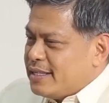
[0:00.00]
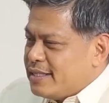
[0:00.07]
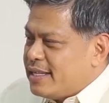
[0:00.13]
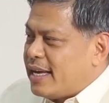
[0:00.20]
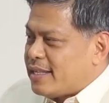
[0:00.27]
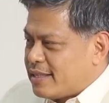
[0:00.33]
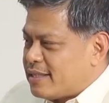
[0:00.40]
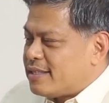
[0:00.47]

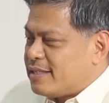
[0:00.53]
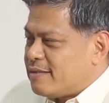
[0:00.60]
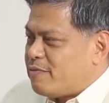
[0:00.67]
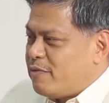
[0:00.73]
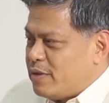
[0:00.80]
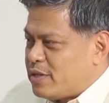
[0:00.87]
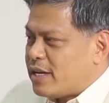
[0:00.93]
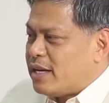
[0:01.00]
that
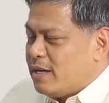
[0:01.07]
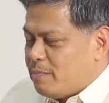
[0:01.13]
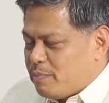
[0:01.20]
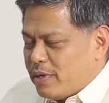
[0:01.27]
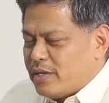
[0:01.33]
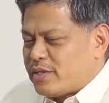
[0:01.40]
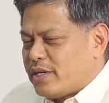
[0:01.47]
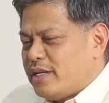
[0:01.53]
physical
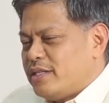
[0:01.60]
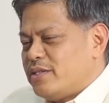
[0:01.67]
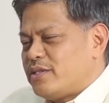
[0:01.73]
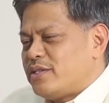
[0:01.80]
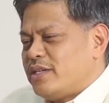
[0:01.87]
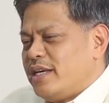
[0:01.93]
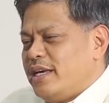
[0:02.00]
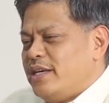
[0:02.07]

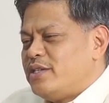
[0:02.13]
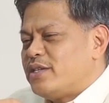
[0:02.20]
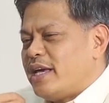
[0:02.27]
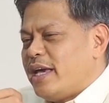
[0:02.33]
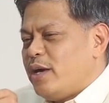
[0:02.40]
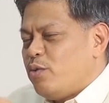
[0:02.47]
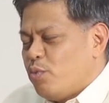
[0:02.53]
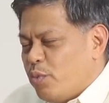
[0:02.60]
presence is
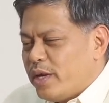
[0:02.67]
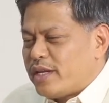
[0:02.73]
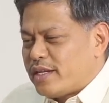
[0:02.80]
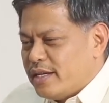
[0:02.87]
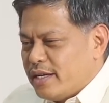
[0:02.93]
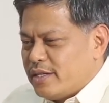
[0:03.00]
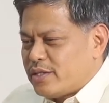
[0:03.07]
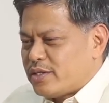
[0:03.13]
a
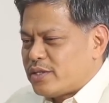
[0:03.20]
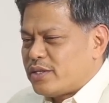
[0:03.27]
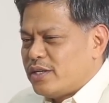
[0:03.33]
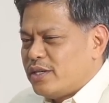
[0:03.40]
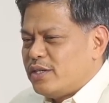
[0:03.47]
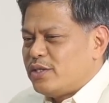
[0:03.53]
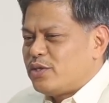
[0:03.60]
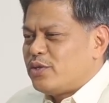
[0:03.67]
witness
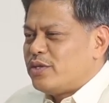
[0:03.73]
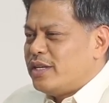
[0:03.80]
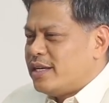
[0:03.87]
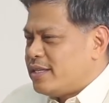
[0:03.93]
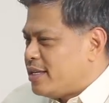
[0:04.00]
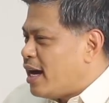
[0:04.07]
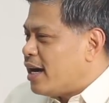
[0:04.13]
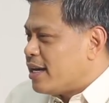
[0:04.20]
to
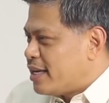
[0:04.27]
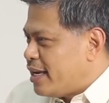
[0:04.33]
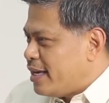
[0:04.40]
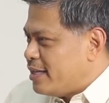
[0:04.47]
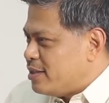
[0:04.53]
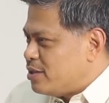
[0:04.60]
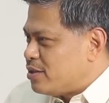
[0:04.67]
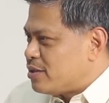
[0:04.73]
the young
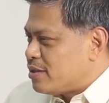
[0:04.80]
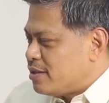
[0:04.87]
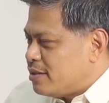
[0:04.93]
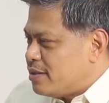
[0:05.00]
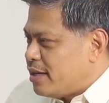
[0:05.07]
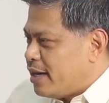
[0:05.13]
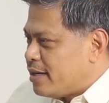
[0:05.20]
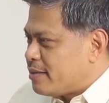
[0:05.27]
kids
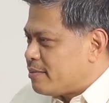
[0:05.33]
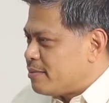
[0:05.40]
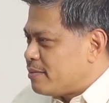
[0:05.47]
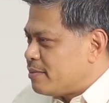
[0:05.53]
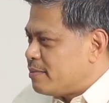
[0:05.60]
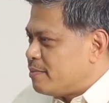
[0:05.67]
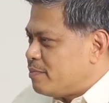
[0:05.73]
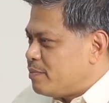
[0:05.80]
that
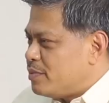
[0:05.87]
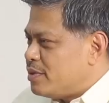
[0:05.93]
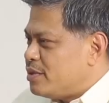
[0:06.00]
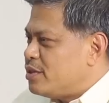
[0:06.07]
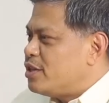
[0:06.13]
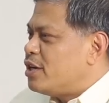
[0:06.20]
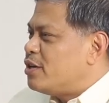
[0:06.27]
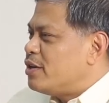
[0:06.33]

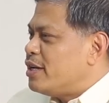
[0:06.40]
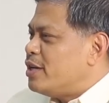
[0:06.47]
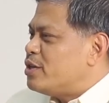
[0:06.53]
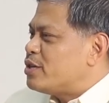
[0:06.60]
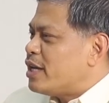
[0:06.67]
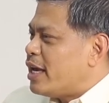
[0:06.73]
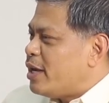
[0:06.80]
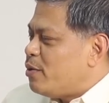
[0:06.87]
there
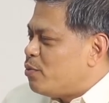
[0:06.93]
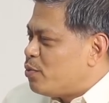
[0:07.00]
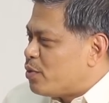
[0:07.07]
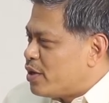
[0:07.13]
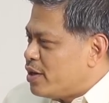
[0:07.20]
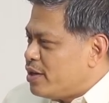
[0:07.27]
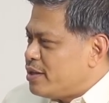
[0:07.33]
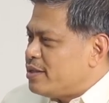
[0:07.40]
is a
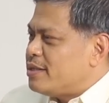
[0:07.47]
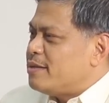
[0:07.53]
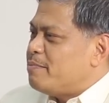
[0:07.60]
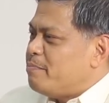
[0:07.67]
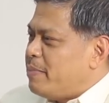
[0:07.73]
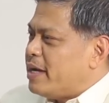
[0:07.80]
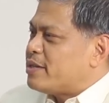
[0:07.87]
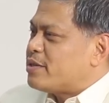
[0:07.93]
world
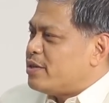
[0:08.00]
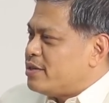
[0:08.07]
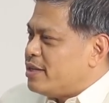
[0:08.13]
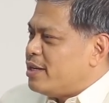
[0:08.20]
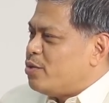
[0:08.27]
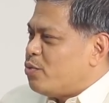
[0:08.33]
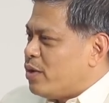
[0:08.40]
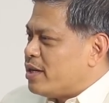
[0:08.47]
better
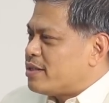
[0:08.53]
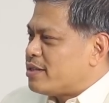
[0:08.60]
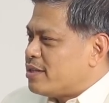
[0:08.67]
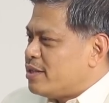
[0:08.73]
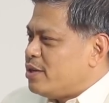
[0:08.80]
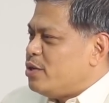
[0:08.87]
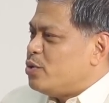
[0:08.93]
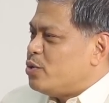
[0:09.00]
than what
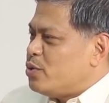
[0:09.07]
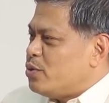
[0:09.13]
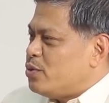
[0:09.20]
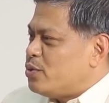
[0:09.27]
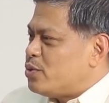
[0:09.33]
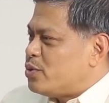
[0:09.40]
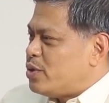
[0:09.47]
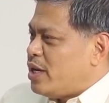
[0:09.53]

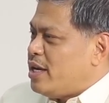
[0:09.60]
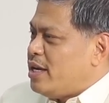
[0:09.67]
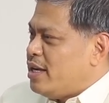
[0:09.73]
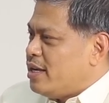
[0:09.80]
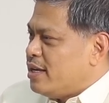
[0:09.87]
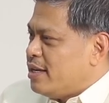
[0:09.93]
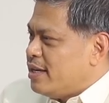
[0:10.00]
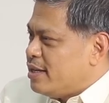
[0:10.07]
you
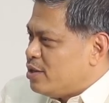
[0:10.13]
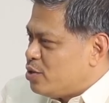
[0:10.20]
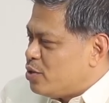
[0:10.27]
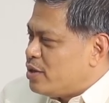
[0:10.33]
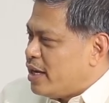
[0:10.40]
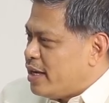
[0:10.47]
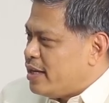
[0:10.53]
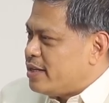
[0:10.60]
see
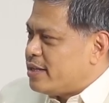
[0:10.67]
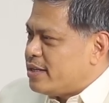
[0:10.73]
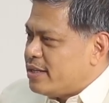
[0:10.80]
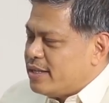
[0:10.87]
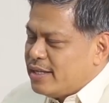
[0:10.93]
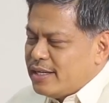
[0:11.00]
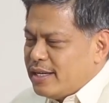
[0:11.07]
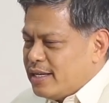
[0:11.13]
today.
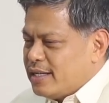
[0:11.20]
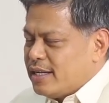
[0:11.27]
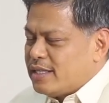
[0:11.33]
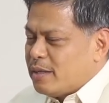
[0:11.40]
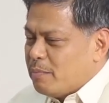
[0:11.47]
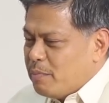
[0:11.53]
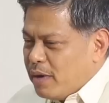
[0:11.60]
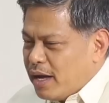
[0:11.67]

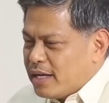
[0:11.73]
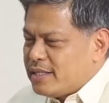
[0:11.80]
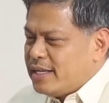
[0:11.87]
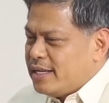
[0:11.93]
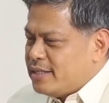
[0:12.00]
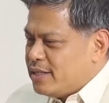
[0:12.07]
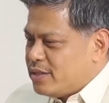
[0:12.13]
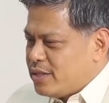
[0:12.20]
That the
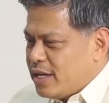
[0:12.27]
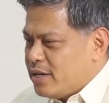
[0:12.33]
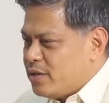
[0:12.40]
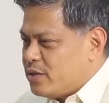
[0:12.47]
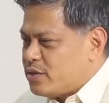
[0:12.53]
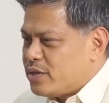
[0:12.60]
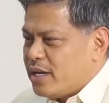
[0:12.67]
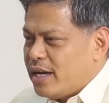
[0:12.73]
blood and the
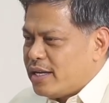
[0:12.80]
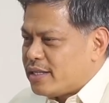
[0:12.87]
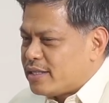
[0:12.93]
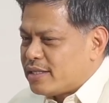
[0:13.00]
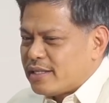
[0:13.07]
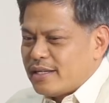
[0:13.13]
tears that